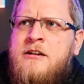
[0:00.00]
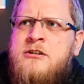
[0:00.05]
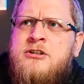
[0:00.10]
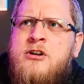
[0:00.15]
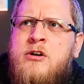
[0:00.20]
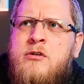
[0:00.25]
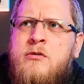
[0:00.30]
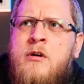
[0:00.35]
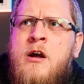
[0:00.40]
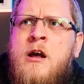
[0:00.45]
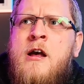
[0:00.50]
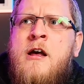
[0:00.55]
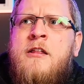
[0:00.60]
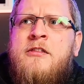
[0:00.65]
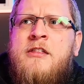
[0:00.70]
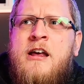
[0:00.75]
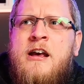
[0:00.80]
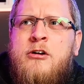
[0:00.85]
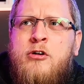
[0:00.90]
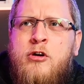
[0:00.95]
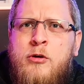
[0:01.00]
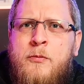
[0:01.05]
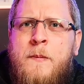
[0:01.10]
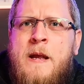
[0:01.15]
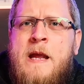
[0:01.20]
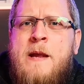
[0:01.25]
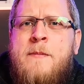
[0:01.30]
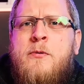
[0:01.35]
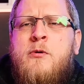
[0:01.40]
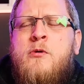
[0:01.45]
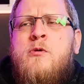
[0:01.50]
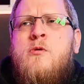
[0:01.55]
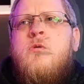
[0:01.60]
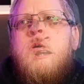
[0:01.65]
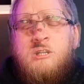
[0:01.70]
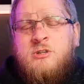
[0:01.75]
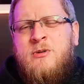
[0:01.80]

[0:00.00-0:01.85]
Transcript: So they're good people.